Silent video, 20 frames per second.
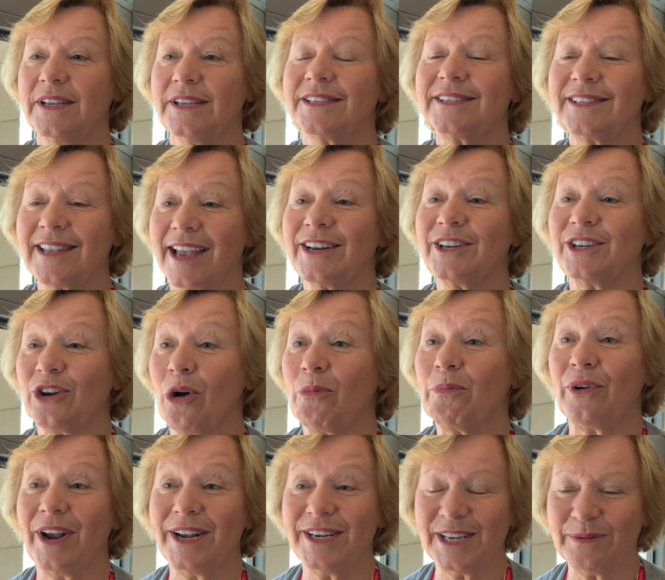standard
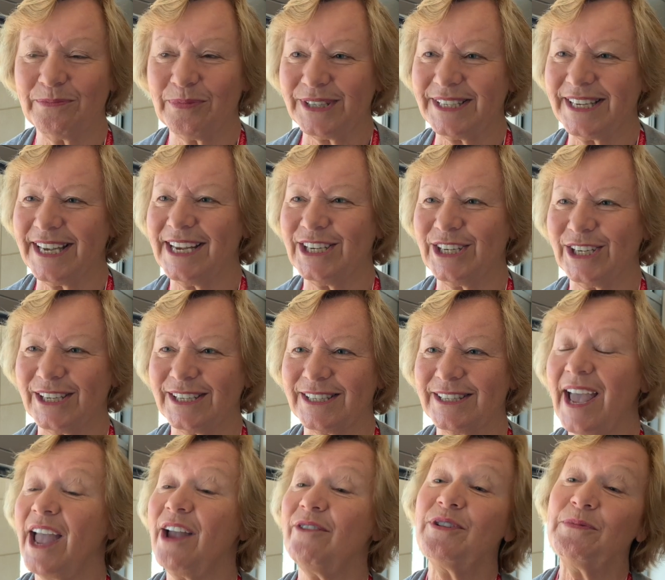operating procedures
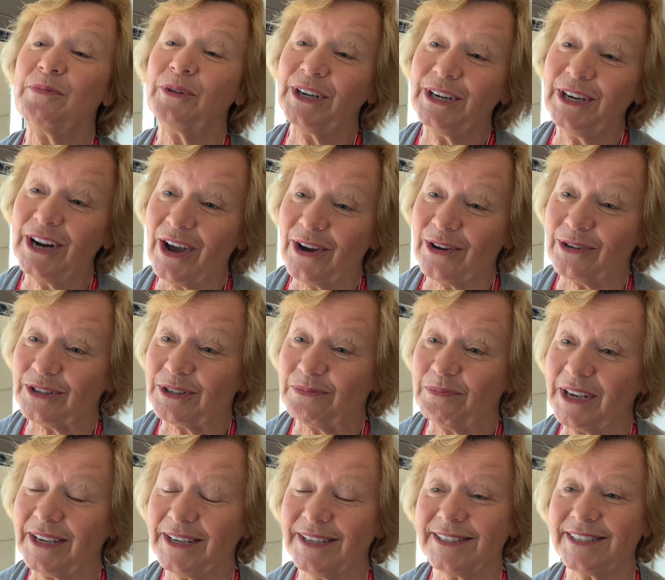that everybody knows,
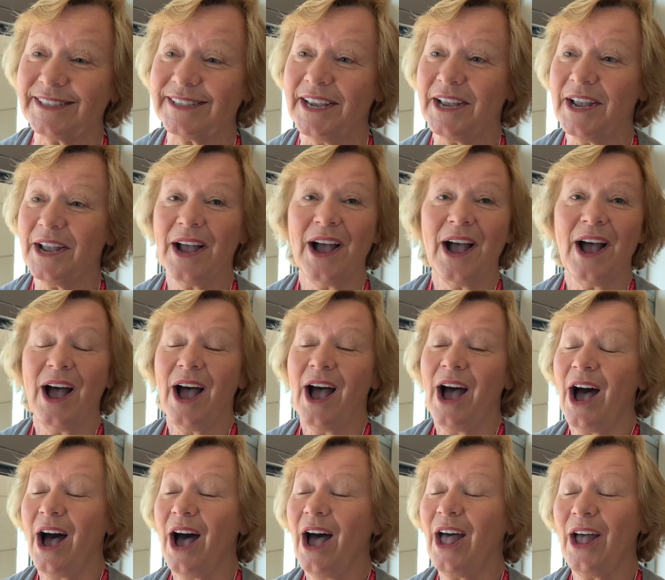because
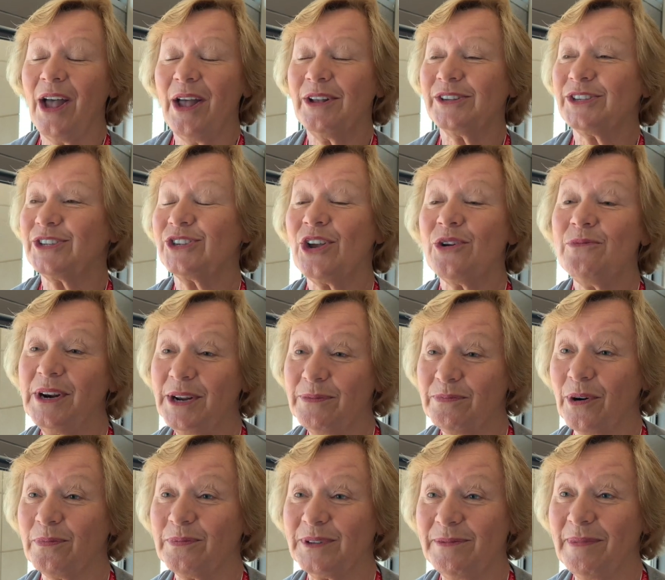so many
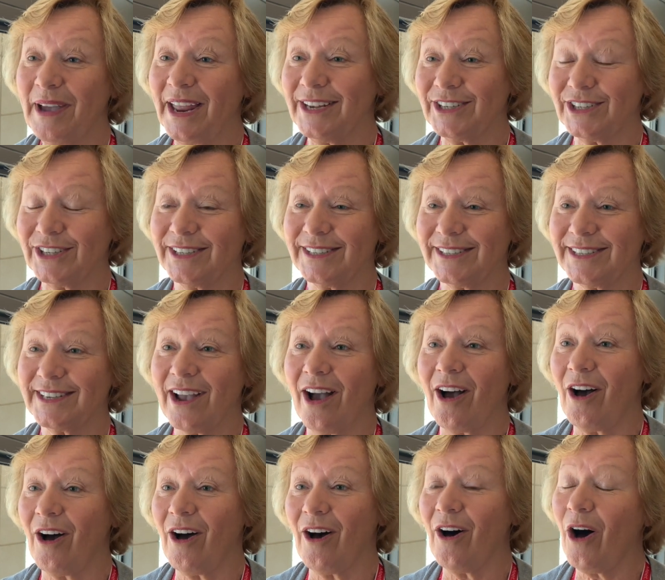property managers
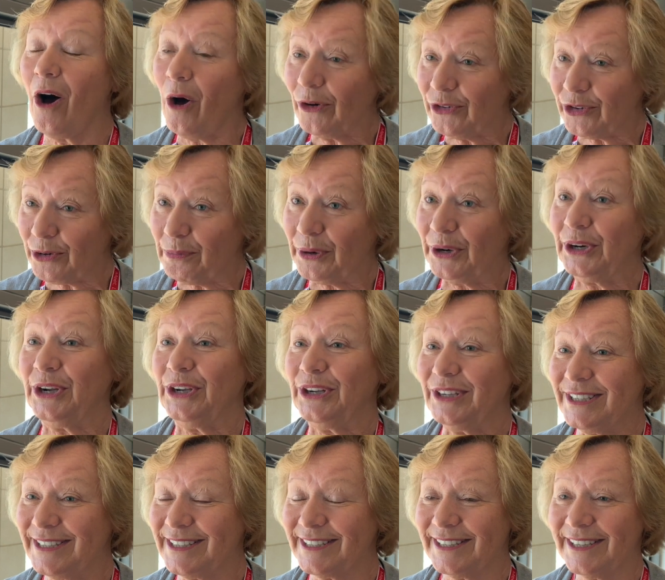are
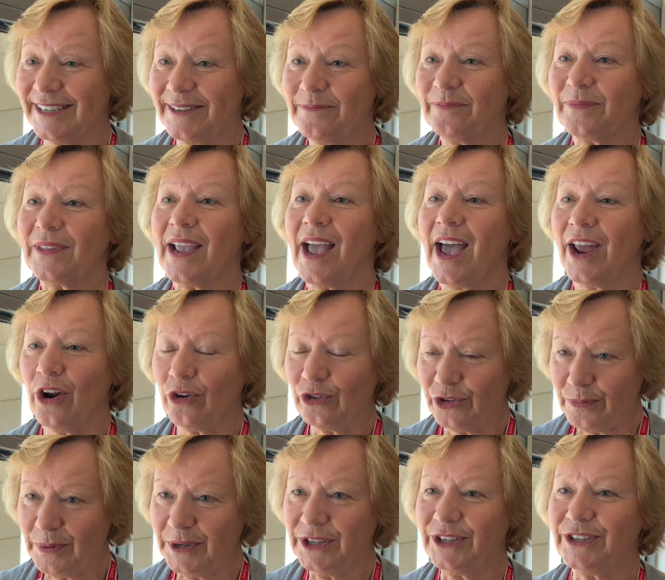entrepreneurs, and
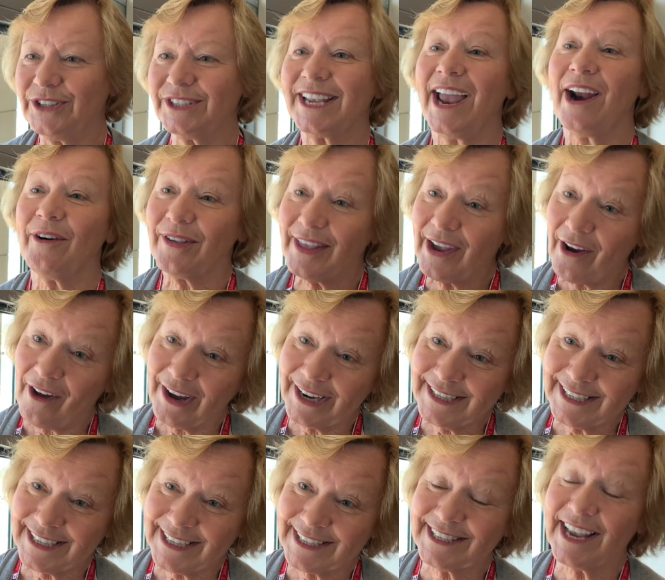entrepreneurs carry their
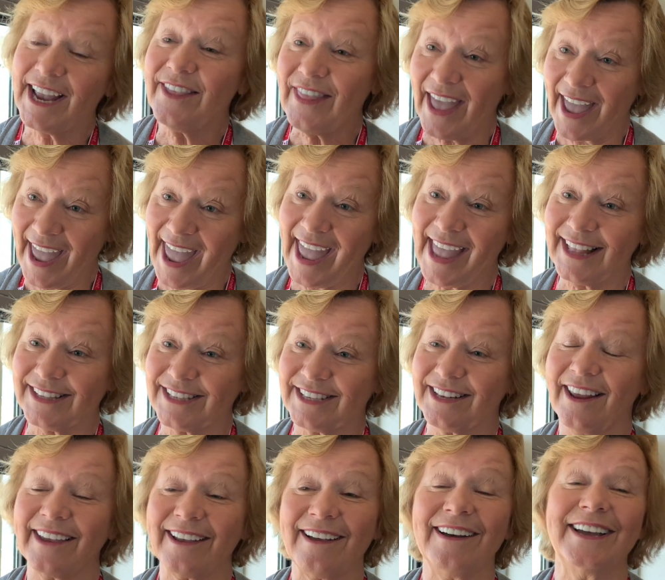ideas in their
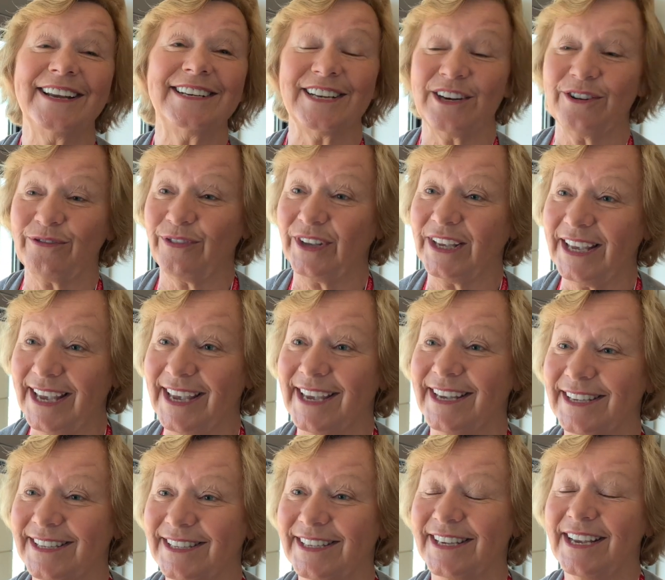heads like I did for
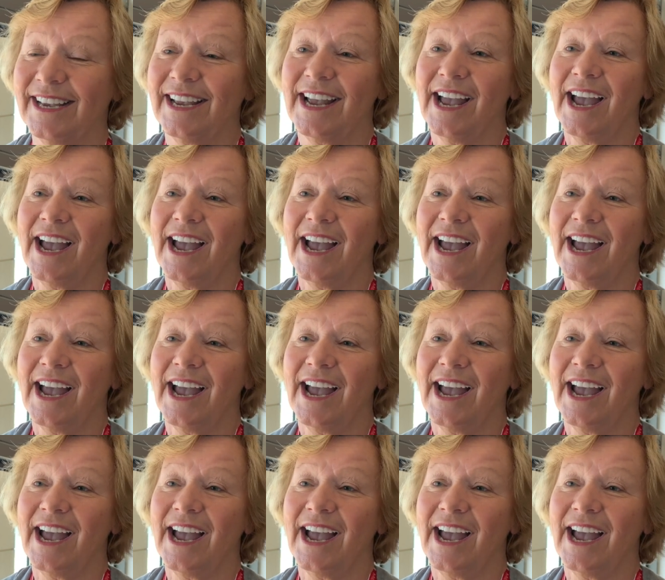years,